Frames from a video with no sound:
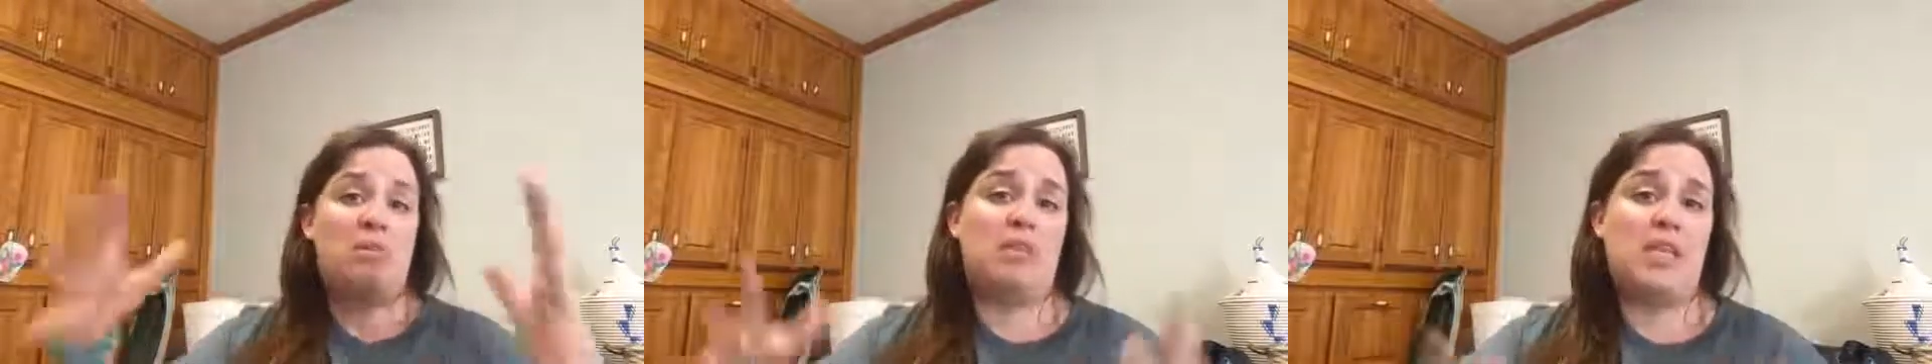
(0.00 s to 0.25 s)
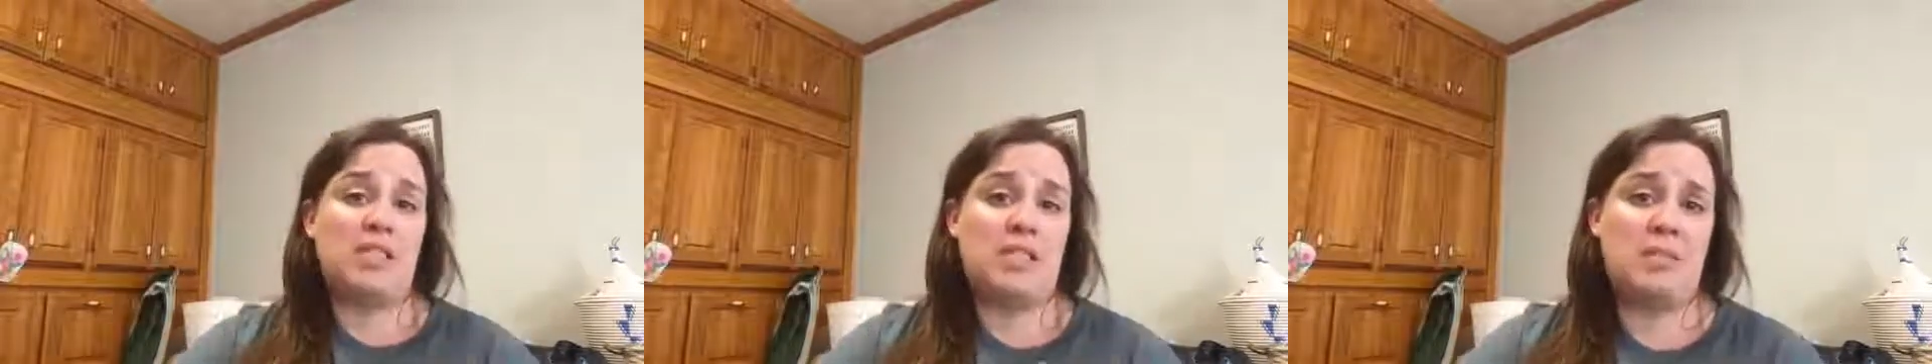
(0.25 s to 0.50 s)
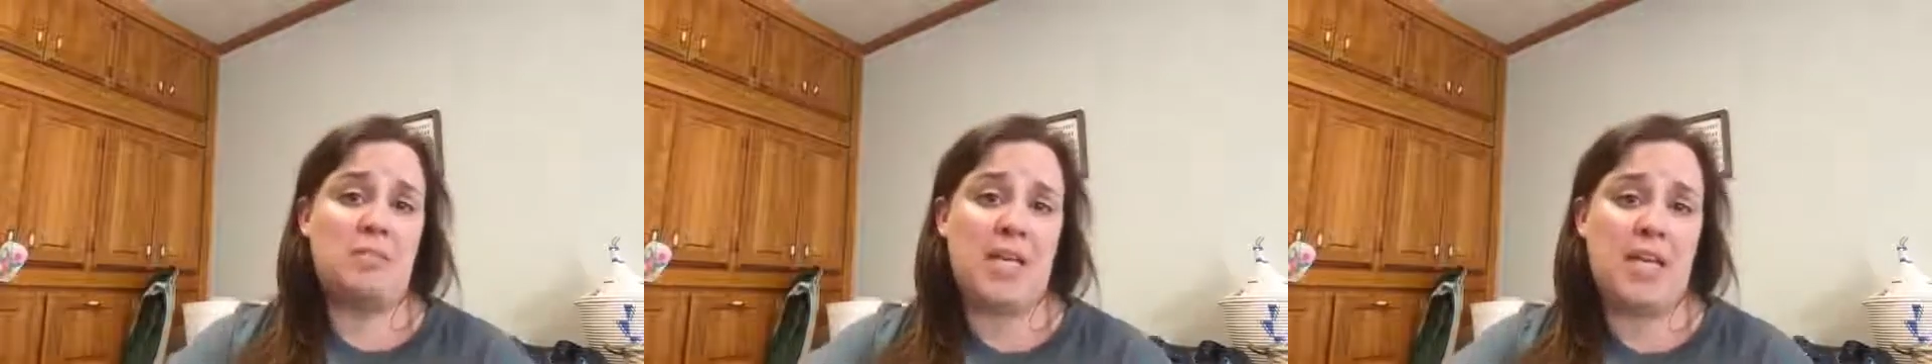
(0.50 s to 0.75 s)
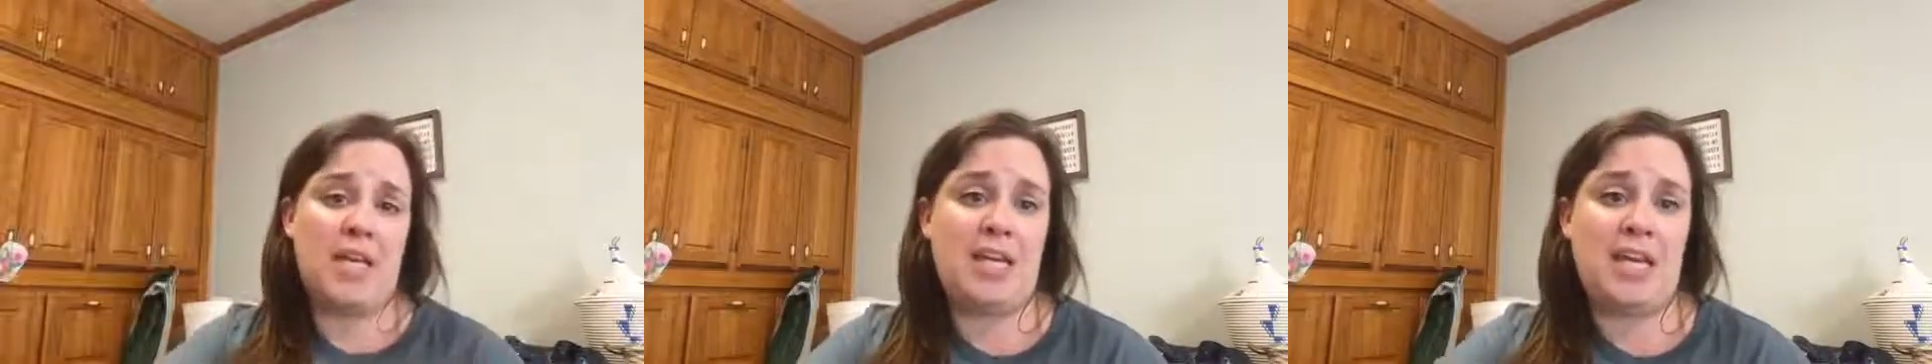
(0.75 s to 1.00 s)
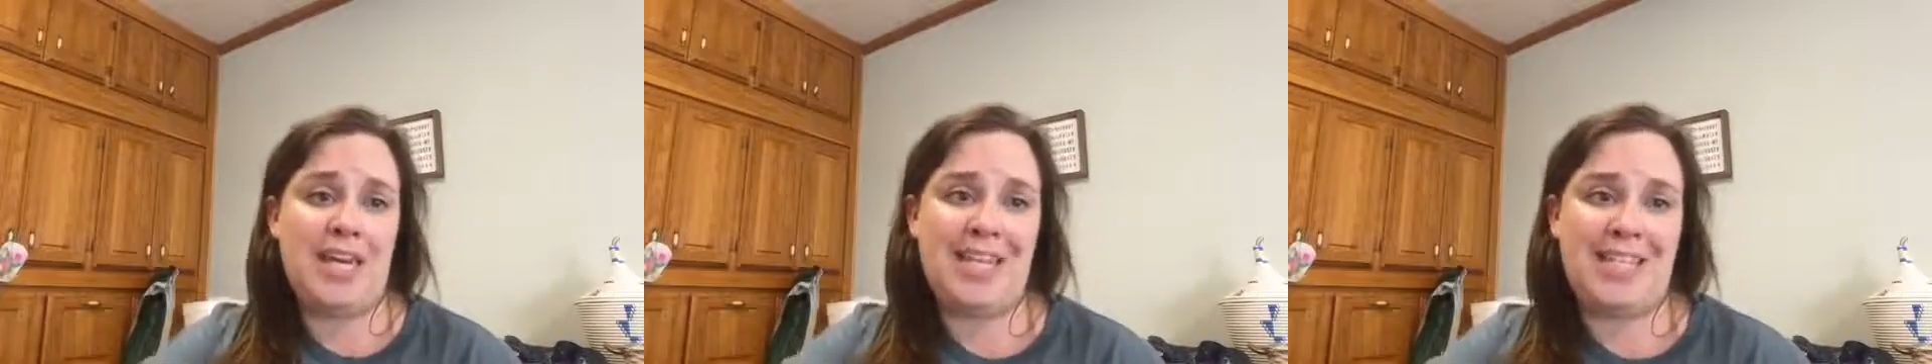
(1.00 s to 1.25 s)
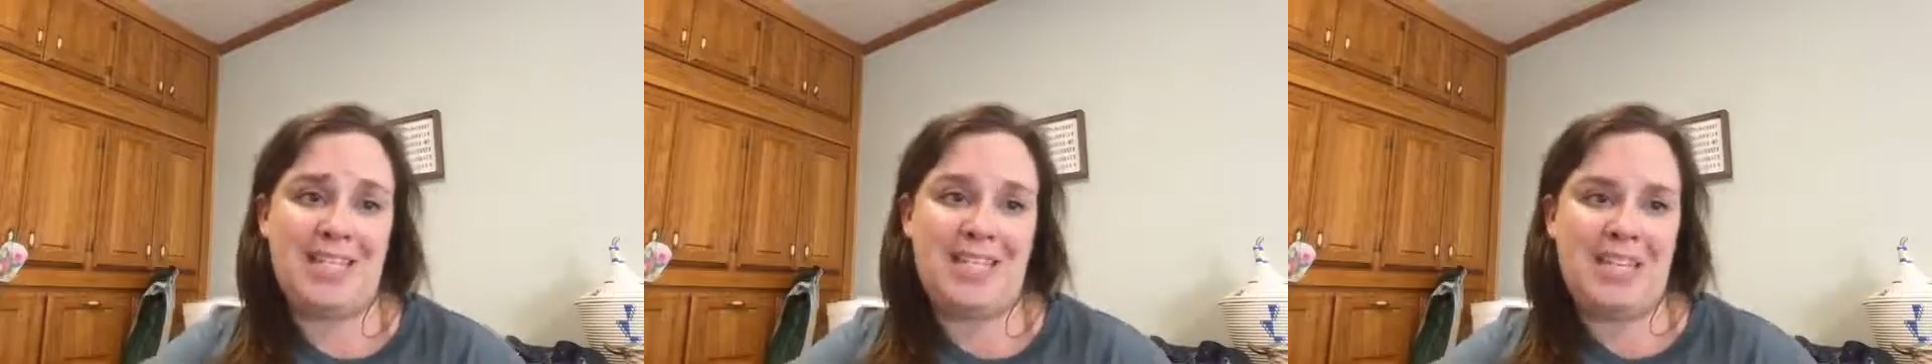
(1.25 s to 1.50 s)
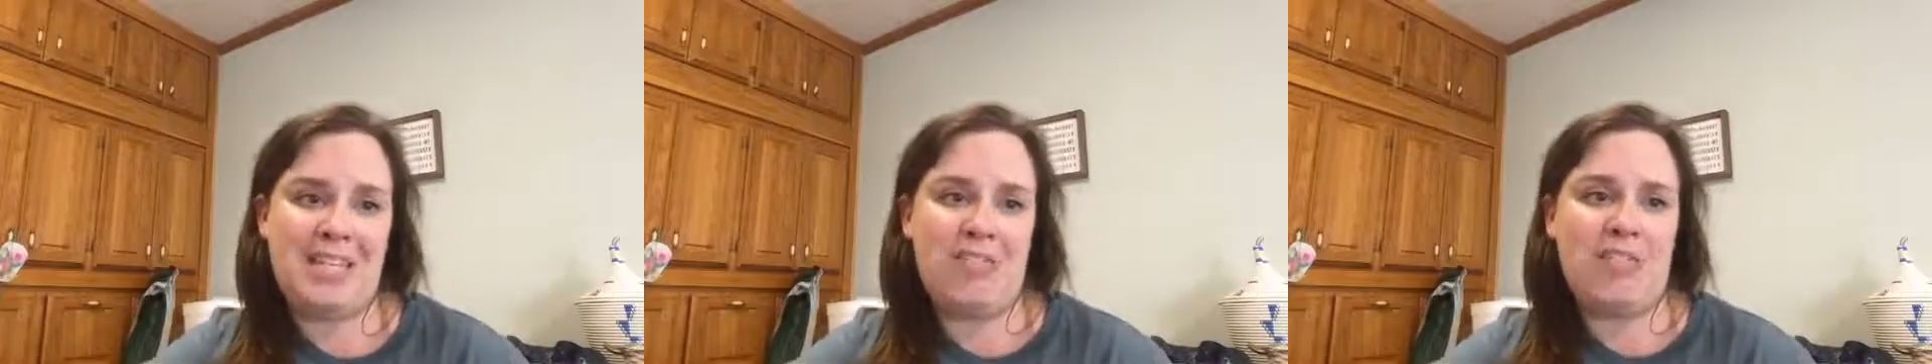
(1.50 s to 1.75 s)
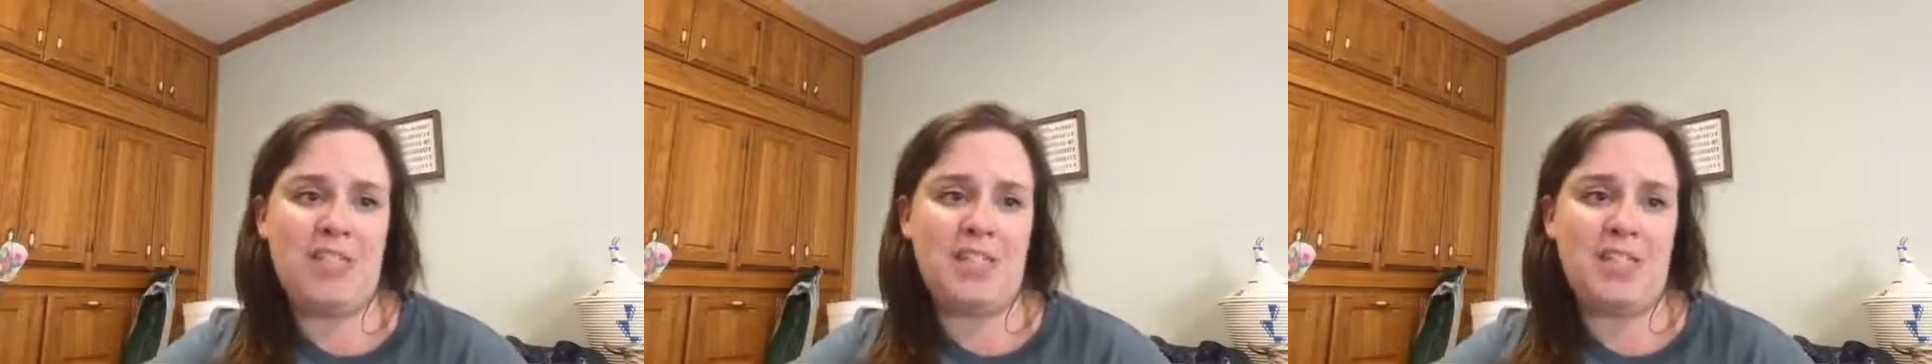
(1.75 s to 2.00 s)
That seems like a easy
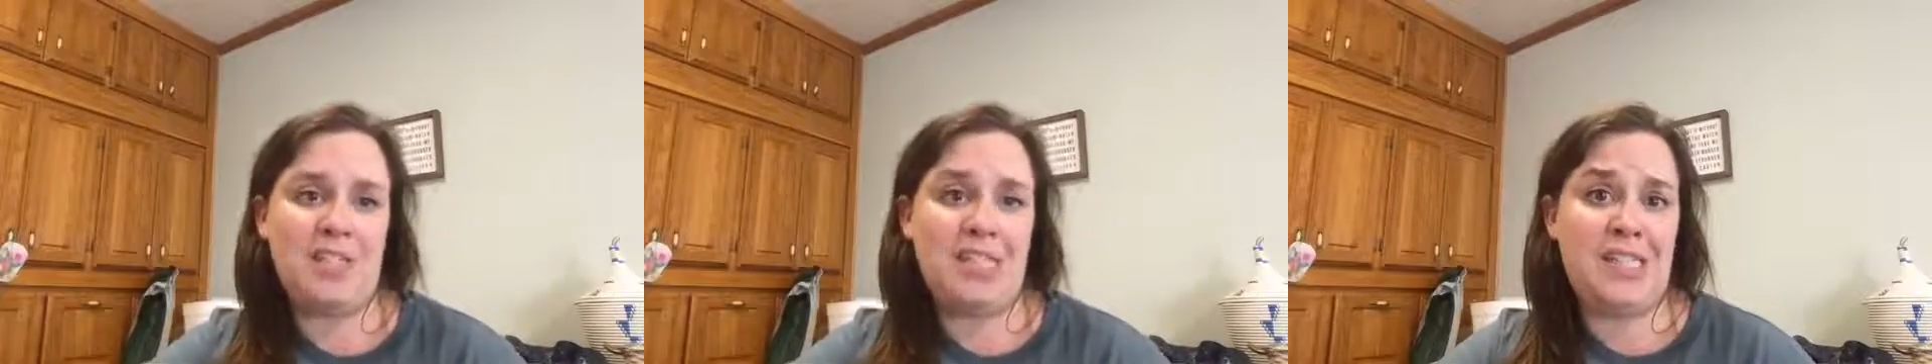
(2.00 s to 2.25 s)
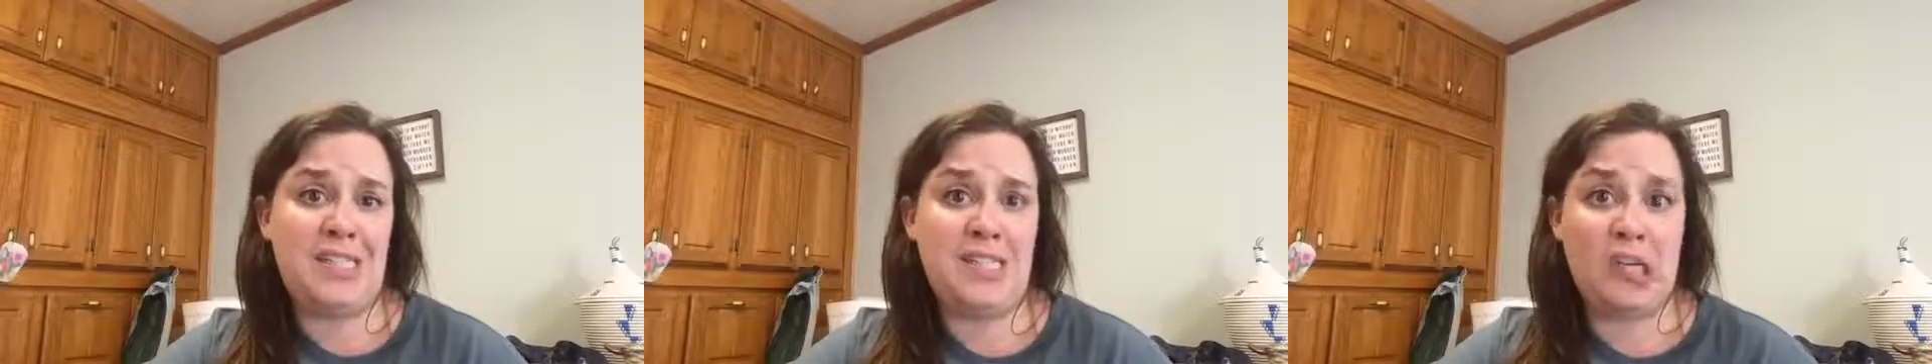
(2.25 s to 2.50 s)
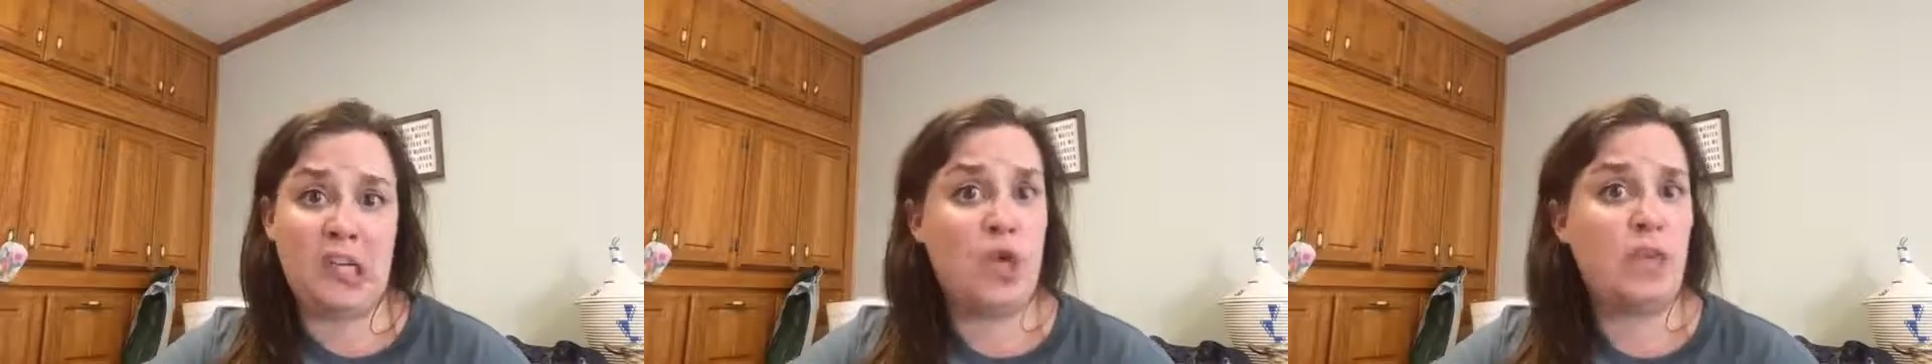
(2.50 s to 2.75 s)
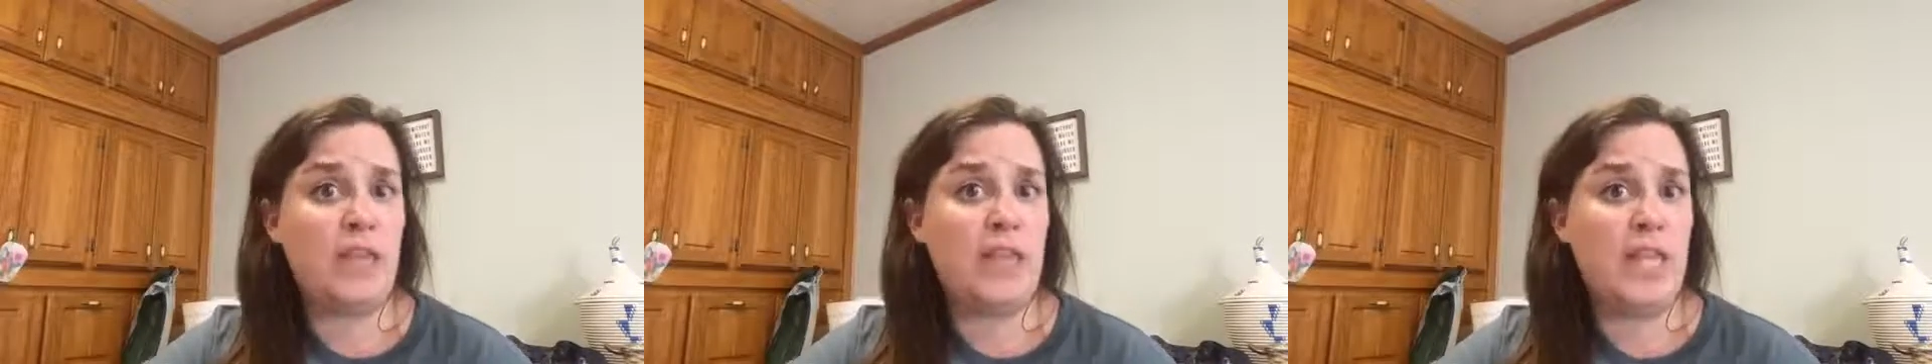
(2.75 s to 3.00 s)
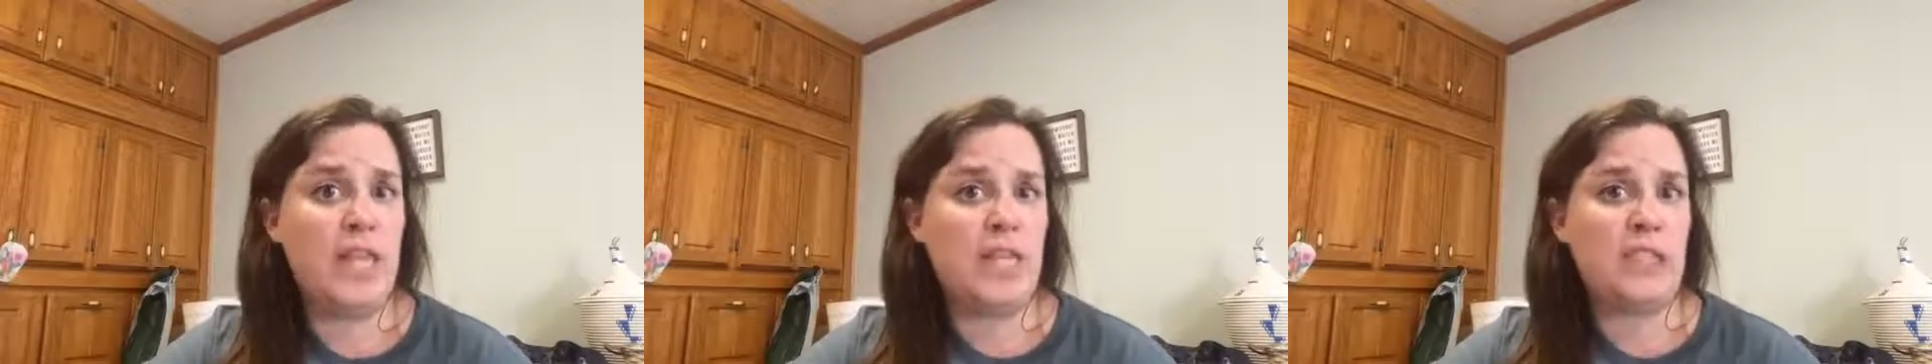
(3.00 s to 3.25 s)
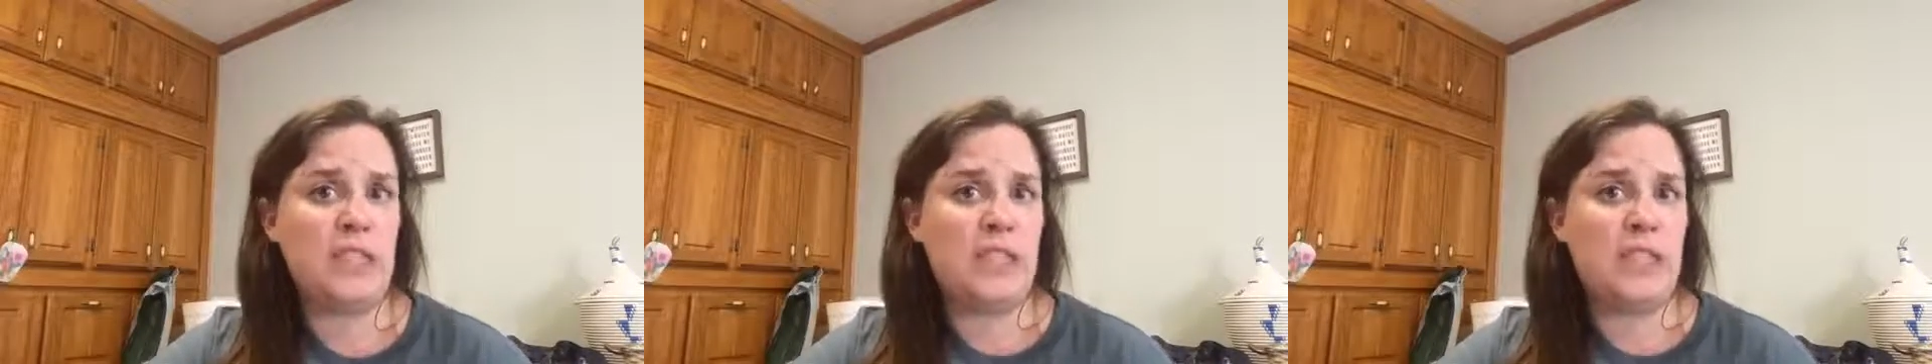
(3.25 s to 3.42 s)
physically distant COVID thing to